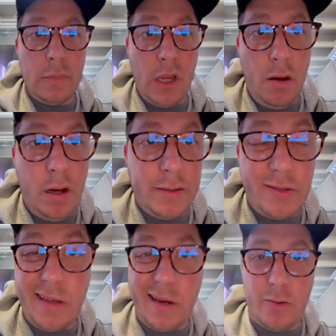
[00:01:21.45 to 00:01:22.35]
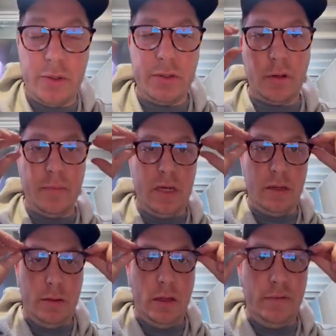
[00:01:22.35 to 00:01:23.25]
All right, so that only took a
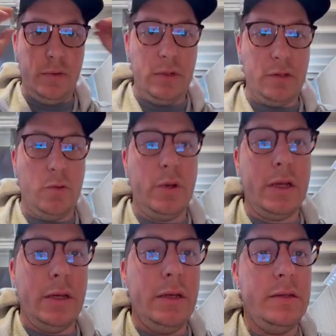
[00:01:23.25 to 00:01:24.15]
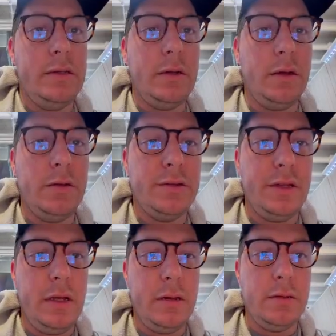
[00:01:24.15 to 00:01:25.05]
minute. Thankfully, it's quick and easy to
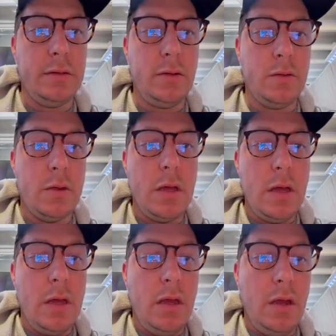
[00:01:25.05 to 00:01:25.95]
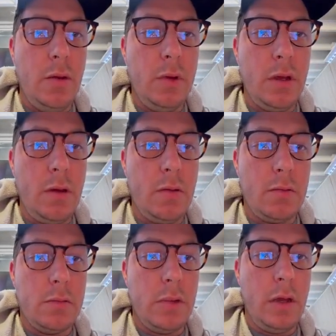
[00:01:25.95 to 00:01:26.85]
understand. So here we go.
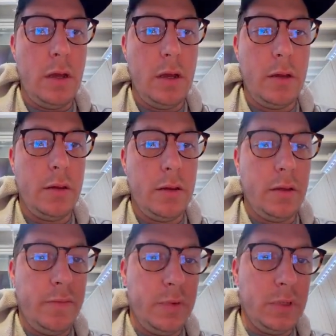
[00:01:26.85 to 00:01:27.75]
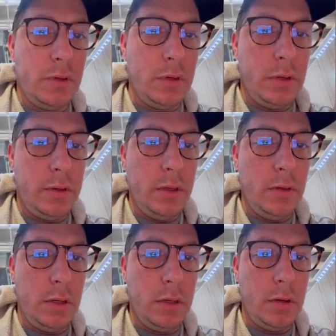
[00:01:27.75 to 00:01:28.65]
If we turn the
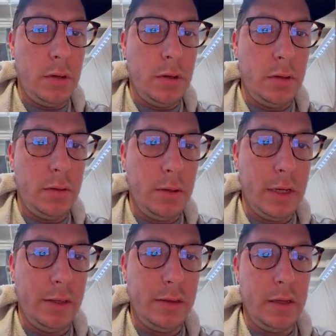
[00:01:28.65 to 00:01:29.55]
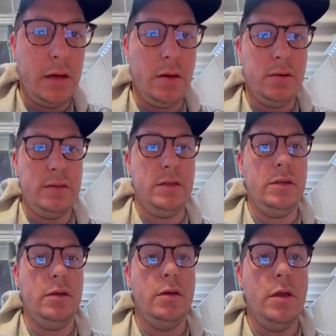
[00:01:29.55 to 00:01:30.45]
unit on like there, you
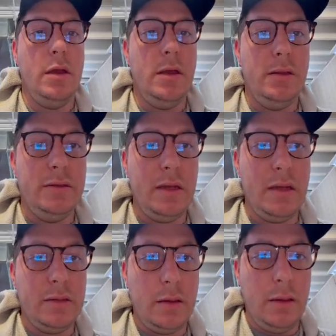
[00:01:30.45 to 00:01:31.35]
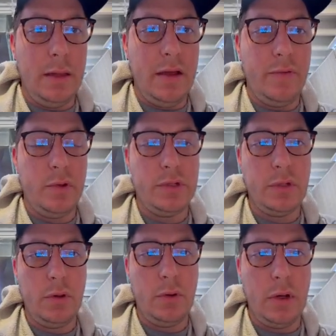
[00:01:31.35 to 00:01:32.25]
see it says level.
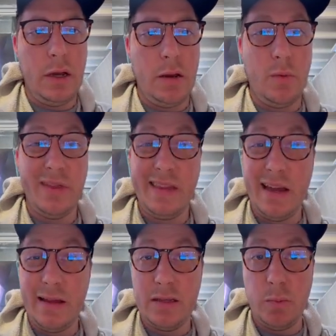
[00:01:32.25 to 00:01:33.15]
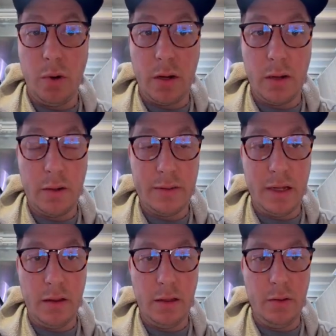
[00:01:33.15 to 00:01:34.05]
So what that is working and
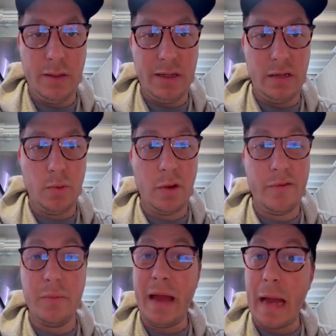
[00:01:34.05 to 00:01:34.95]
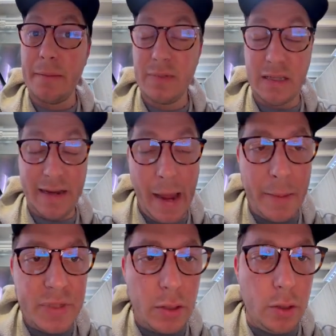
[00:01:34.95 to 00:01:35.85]
telling you is that it's working from in
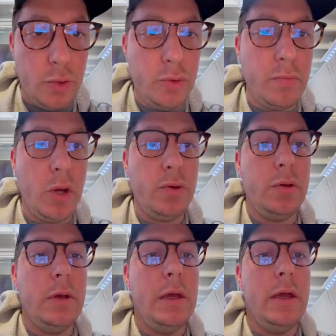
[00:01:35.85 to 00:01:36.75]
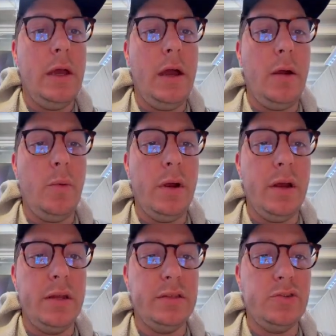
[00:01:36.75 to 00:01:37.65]
absolute mode, where
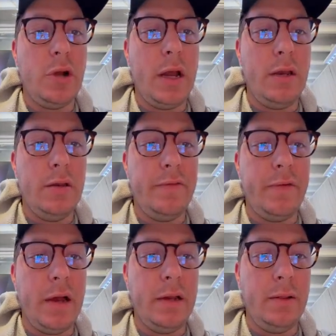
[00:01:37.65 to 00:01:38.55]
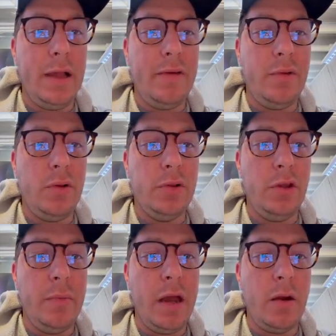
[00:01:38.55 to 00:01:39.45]
it's trying to find level
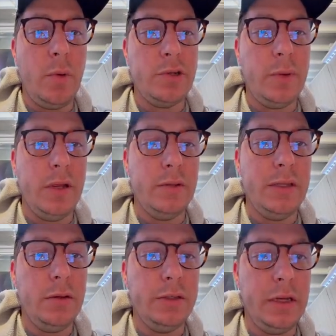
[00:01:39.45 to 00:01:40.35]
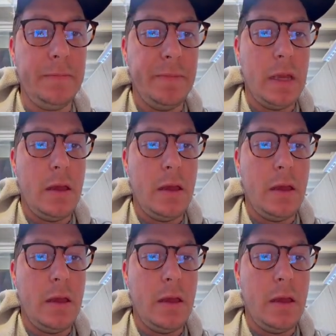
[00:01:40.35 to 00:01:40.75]
no matter which way you tilt it.